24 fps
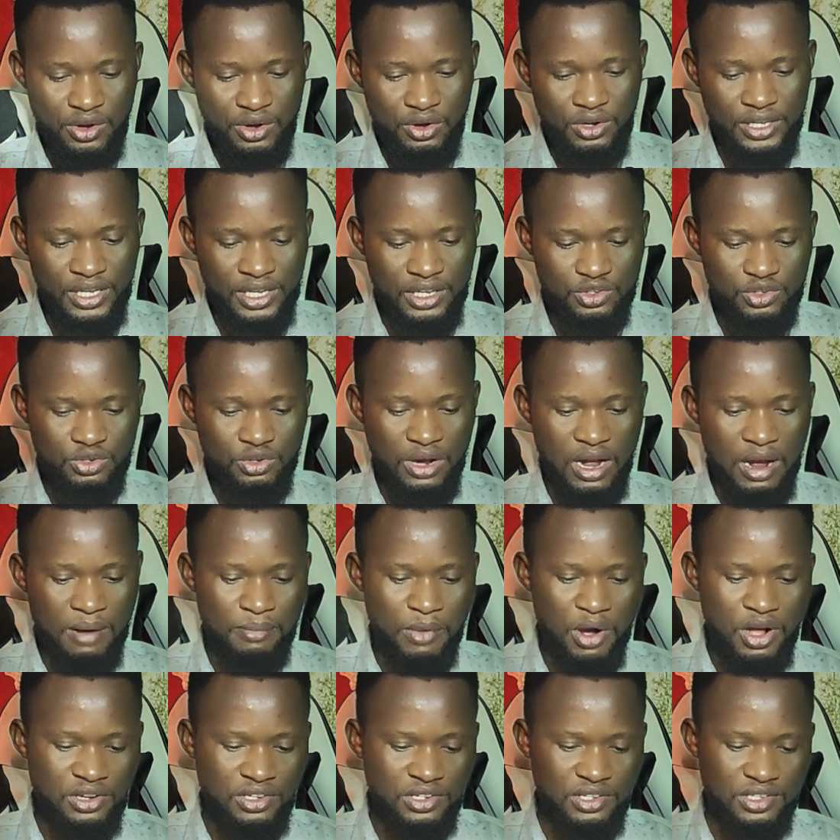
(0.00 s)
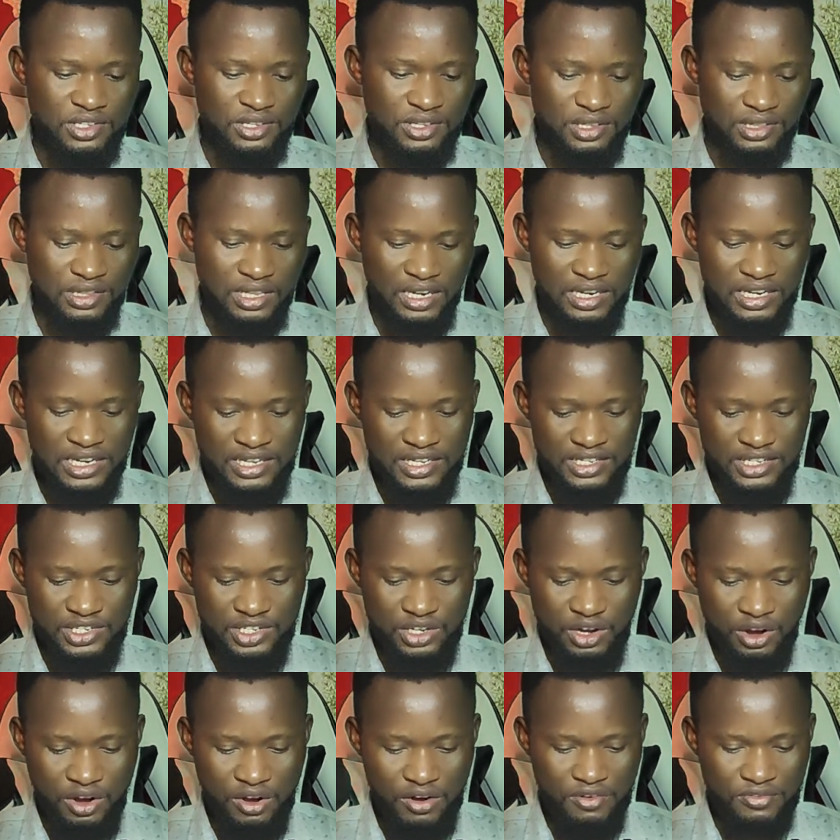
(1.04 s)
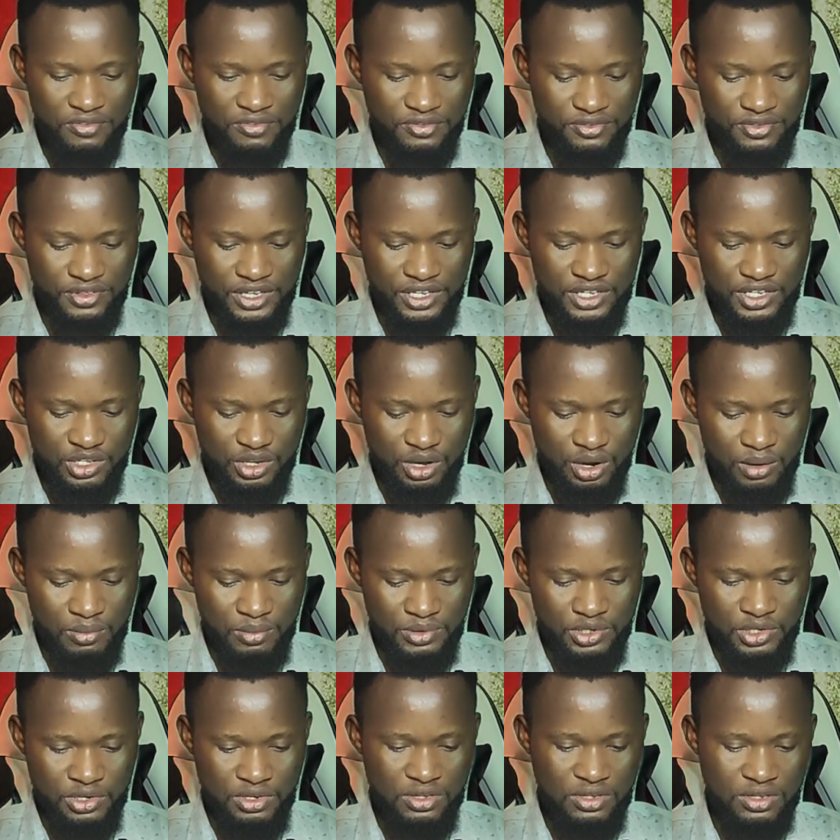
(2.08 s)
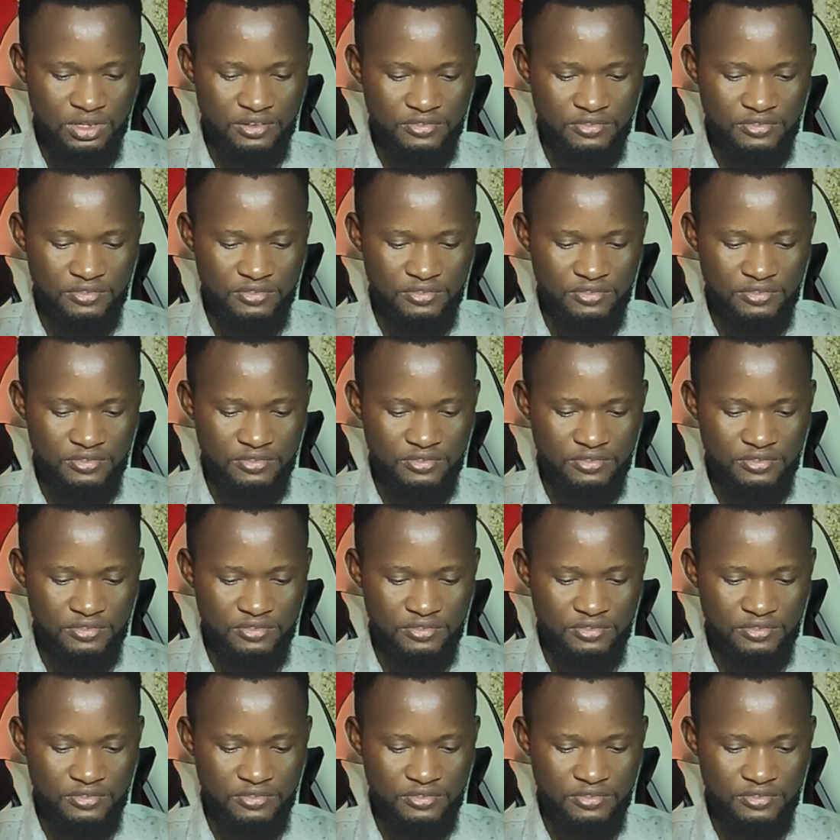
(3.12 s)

Okay, so amongst the list of this option,